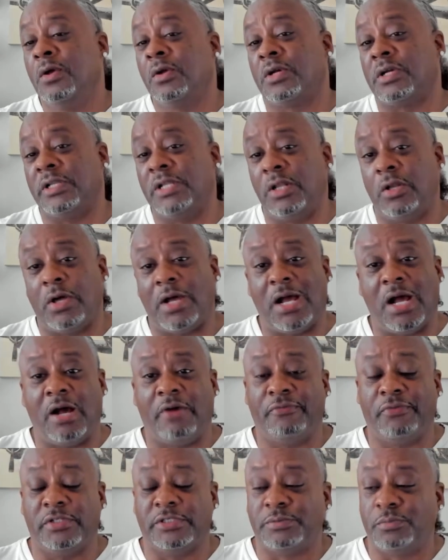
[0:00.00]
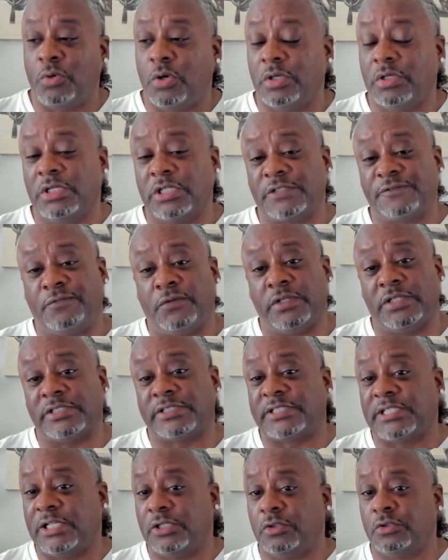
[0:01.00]
Canelo Alvarez more looks for the
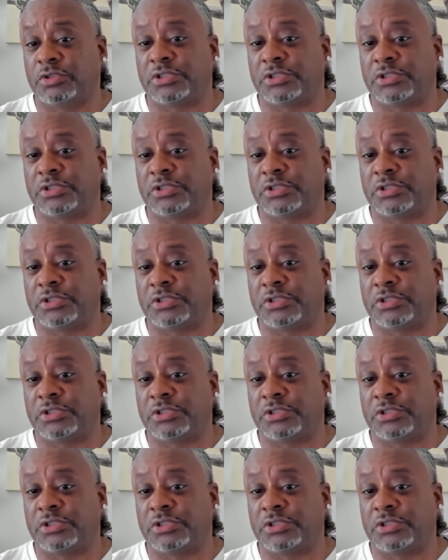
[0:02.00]
single